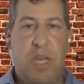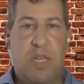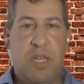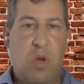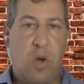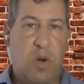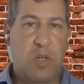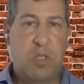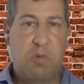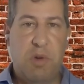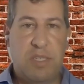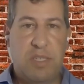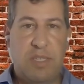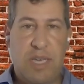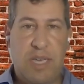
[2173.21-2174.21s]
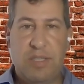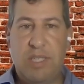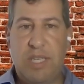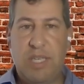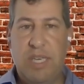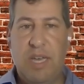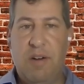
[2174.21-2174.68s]
That's
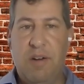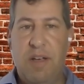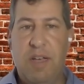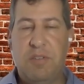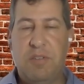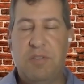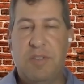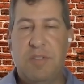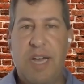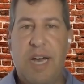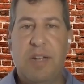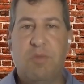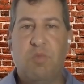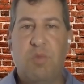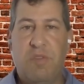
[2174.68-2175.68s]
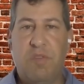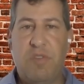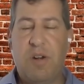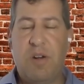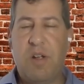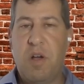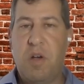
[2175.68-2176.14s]
russell.rivera, that
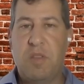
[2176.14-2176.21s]
Rivera,